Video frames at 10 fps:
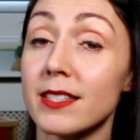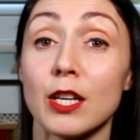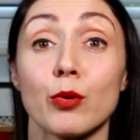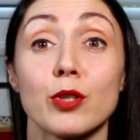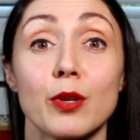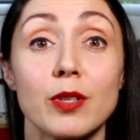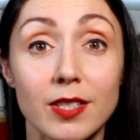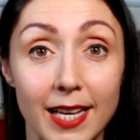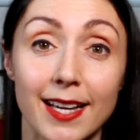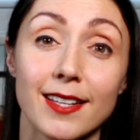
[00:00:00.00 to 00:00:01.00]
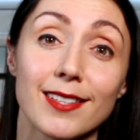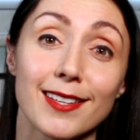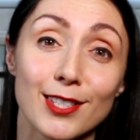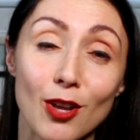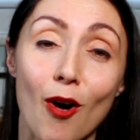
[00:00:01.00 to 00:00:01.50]
It also sings
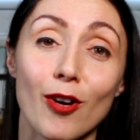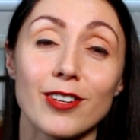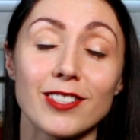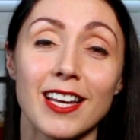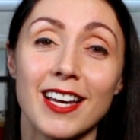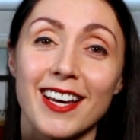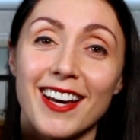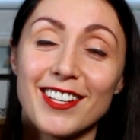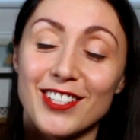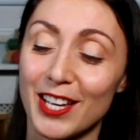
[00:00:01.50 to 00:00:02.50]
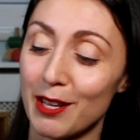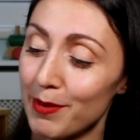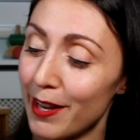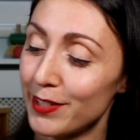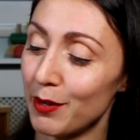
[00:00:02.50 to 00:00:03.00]
songs. Jacob
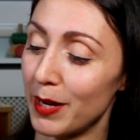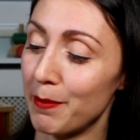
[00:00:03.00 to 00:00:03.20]
loves it when he